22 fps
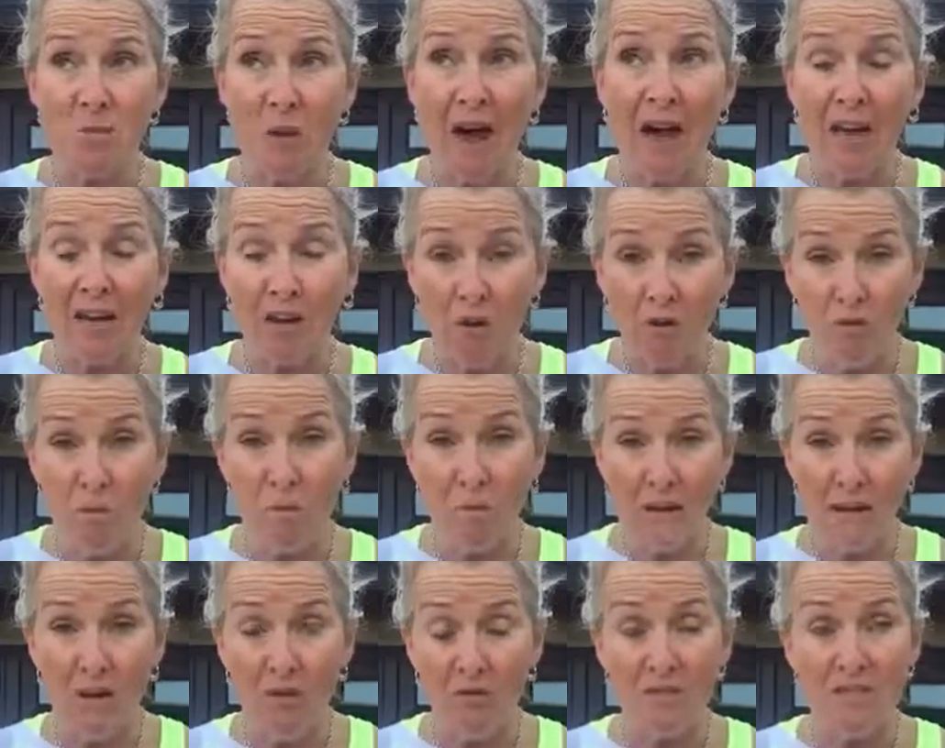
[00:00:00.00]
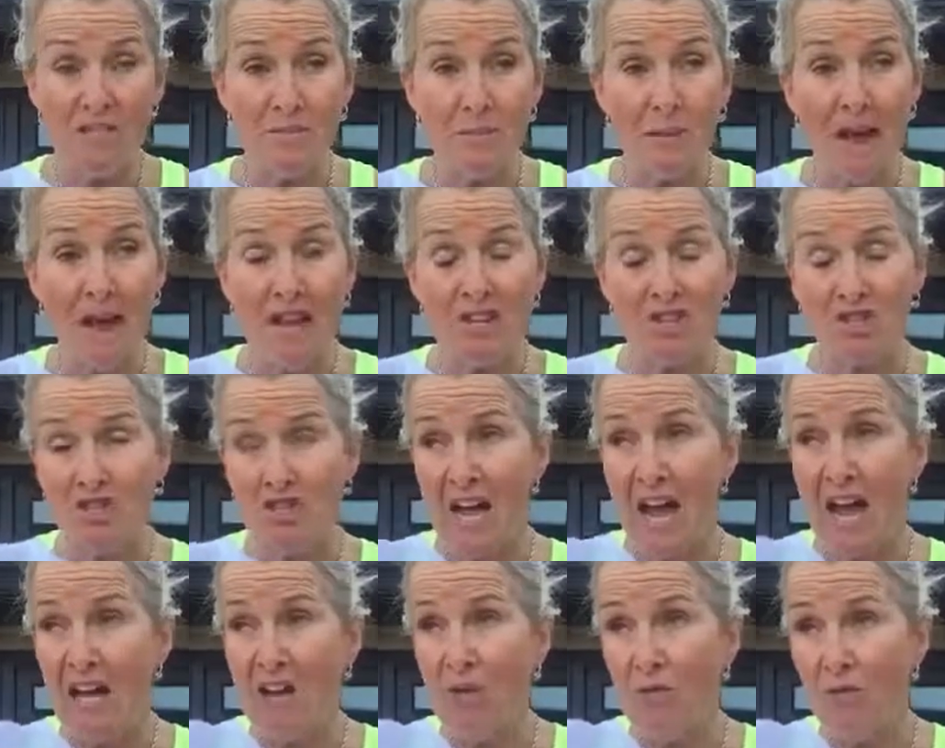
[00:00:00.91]
is why I love being on this page, because
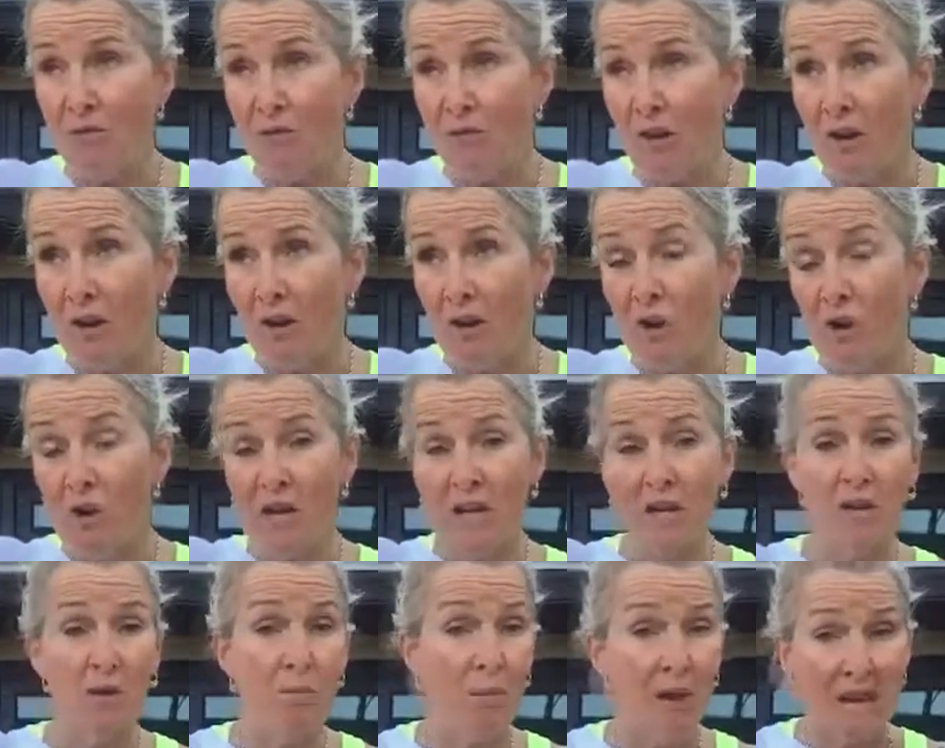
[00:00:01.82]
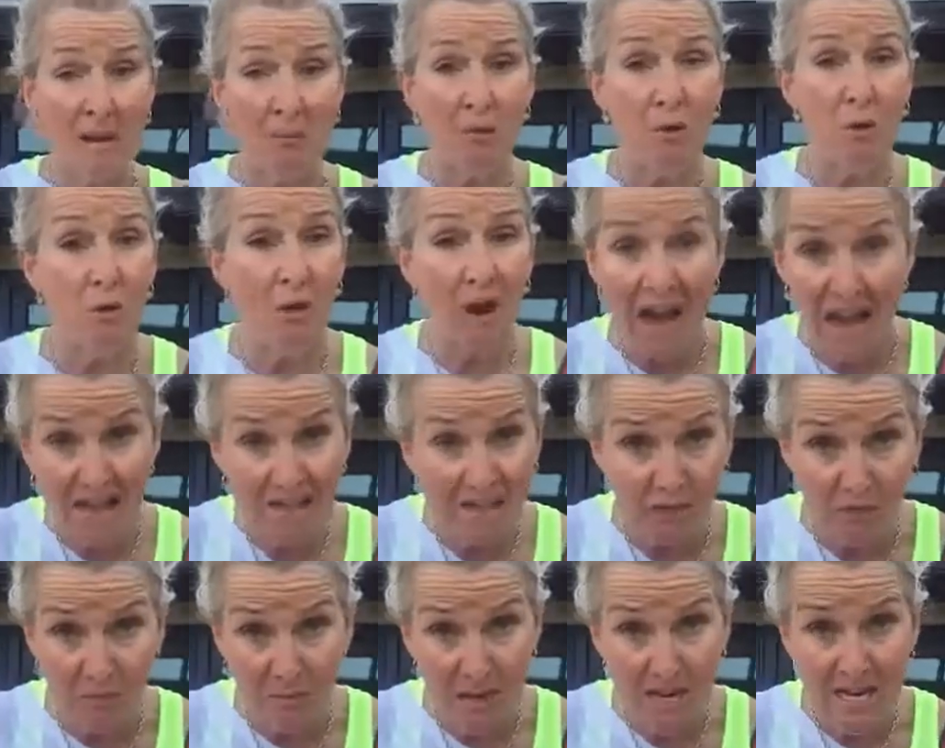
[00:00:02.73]
I love looking at the people who are
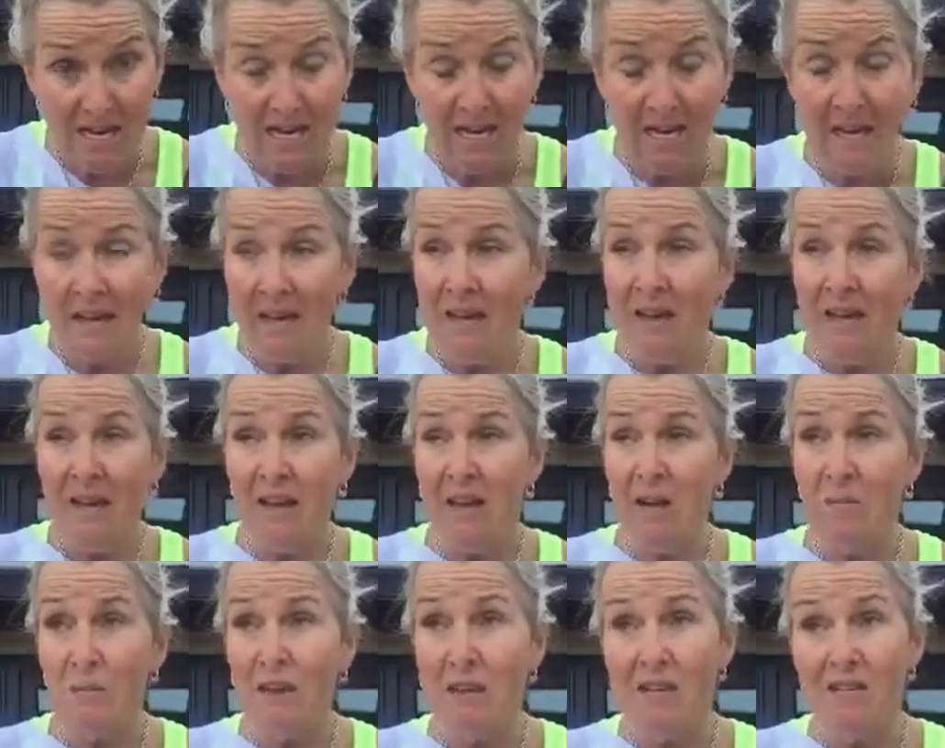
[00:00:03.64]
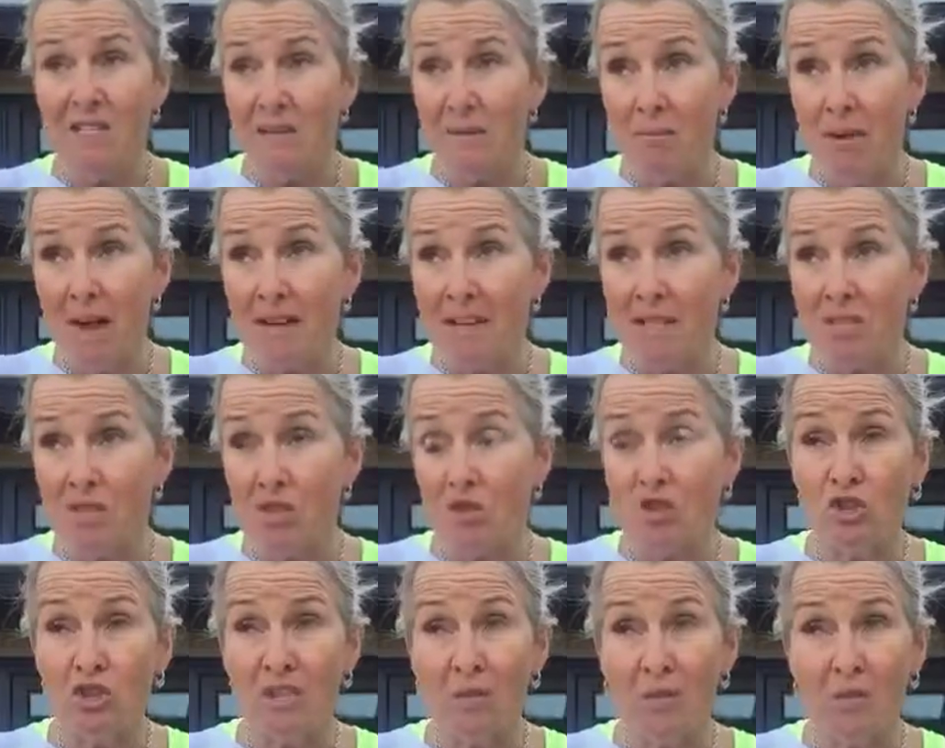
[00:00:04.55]
ahead of me, because it makes
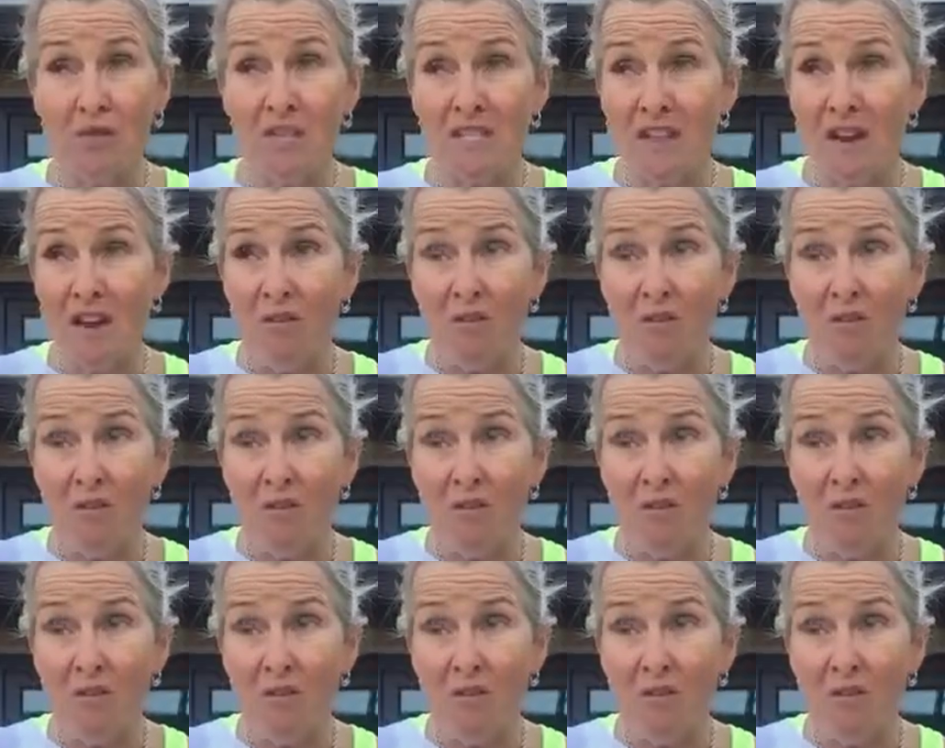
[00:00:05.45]
such a difference.